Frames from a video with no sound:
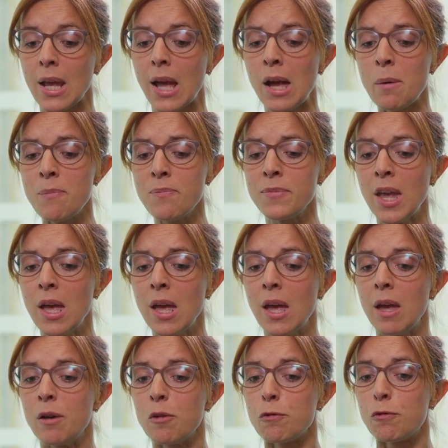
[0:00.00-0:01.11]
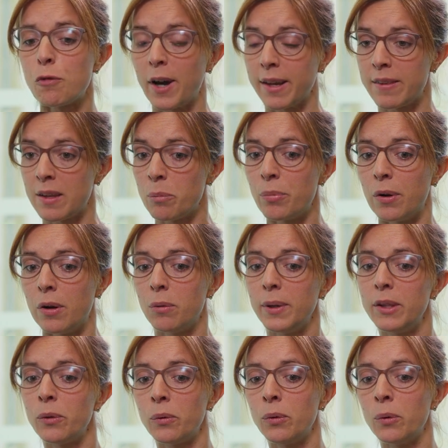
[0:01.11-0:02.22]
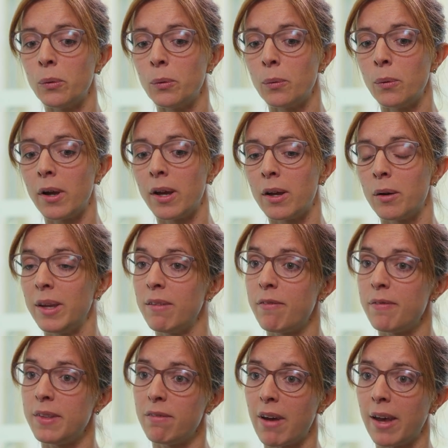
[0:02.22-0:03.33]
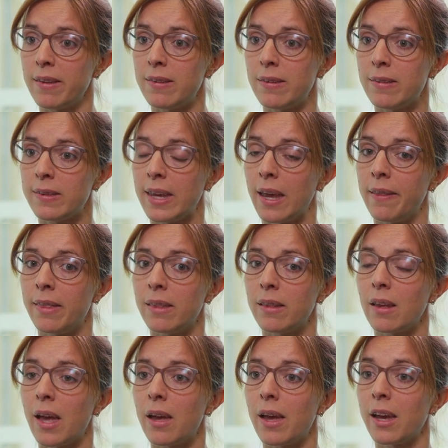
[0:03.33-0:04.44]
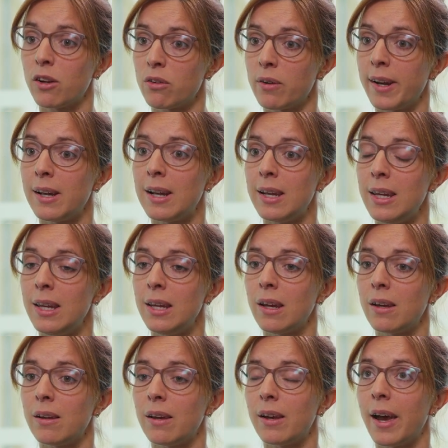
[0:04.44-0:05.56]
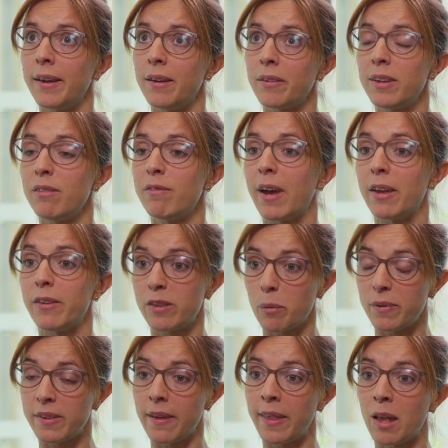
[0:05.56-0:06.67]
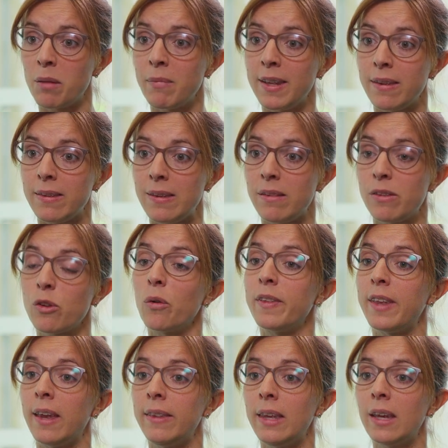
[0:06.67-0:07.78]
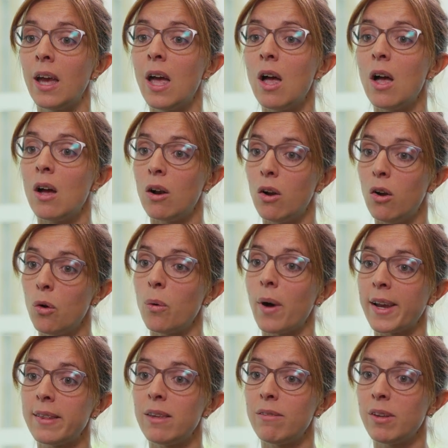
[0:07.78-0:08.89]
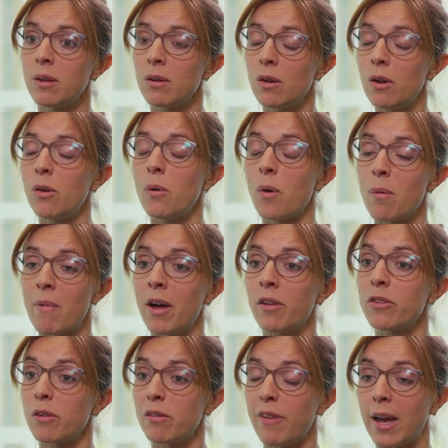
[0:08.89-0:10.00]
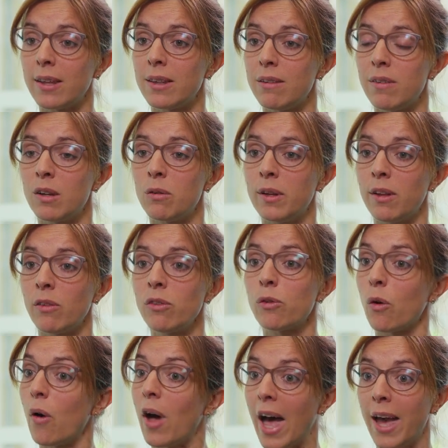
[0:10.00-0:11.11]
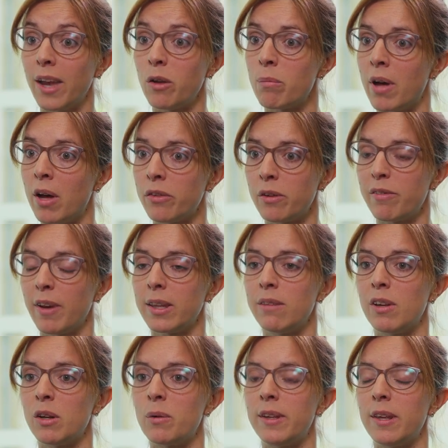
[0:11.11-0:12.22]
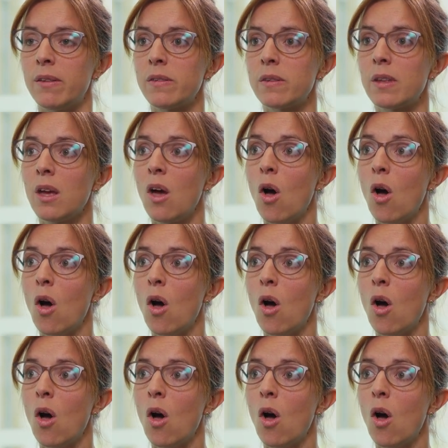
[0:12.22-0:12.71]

Um, for example, we don't know uh, if devices can accurately identify substandard medicines containing low, active low amounts of active ingredients or high amounts of active ingredients.